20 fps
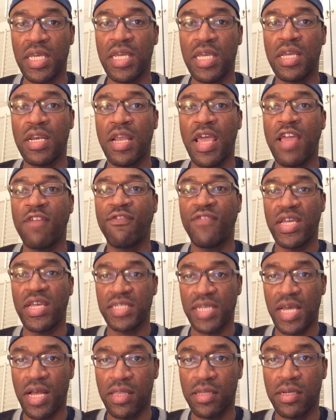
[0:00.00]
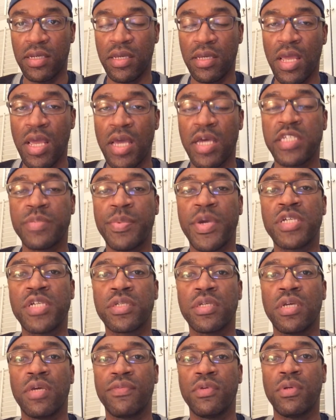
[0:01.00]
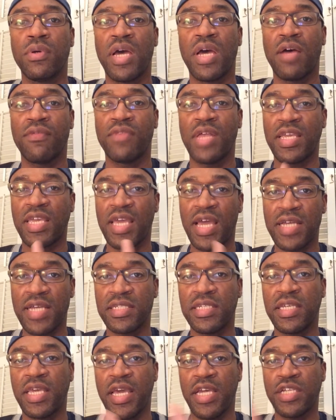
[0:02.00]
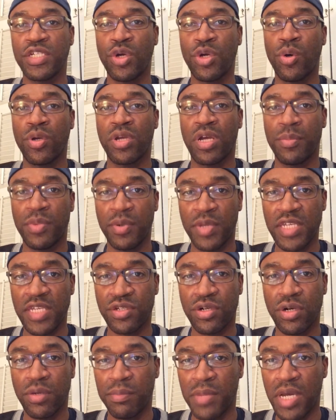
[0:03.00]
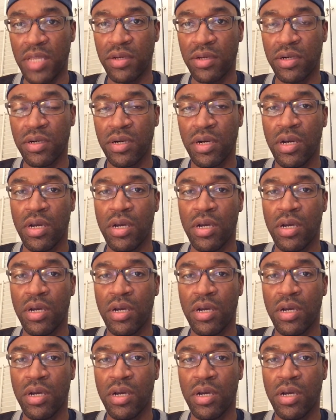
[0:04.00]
in a fatality. Especially if you have like Cassie Cage going up against her mother,